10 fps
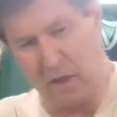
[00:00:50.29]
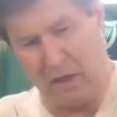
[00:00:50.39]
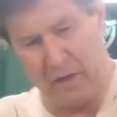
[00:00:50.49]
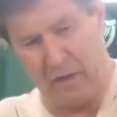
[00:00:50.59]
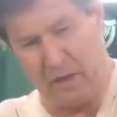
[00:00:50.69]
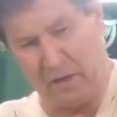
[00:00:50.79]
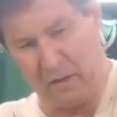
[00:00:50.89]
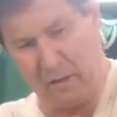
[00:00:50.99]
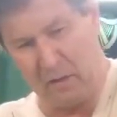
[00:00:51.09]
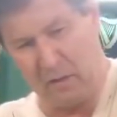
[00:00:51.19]
And then
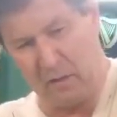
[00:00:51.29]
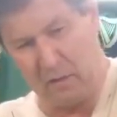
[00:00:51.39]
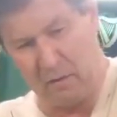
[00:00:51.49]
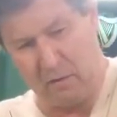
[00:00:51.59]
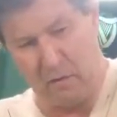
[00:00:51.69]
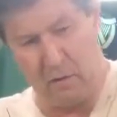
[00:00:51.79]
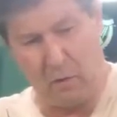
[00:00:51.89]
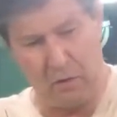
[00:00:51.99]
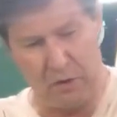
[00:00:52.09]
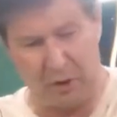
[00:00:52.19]

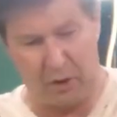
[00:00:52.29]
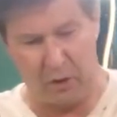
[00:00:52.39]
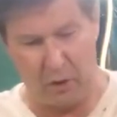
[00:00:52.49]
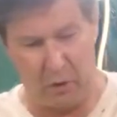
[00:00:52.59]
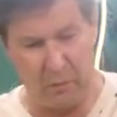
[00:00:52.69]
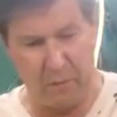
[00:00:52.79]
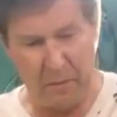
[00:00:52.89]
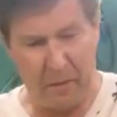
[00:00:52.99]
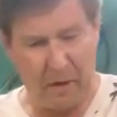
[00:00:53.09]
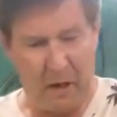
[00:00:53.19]
we're just going to do
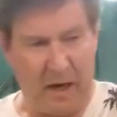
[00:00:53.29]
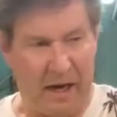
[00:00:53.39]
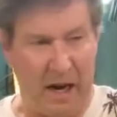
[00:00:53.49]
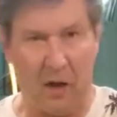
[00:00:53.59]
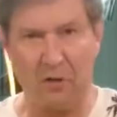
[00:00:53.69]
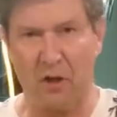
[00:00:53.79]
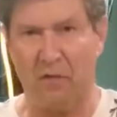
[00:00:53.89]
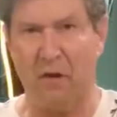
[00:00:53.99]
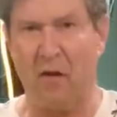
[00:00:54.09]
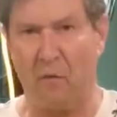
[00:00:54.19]
an ounce
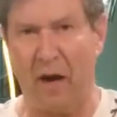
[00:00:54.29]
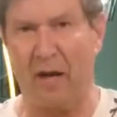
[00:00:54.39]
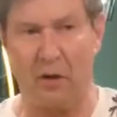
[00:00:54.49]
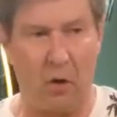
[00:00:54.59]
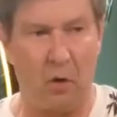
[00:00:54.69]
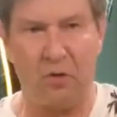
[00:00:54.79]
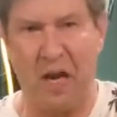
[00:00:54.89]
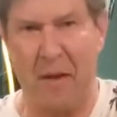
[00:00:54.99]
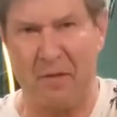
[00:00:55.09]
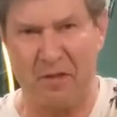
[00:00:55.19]
of regular old
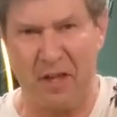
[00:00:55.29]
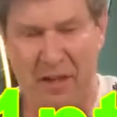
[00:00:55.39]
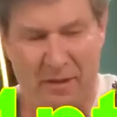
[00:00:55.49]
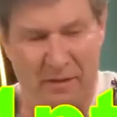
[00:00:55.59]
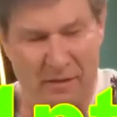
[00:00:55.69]
Jameson.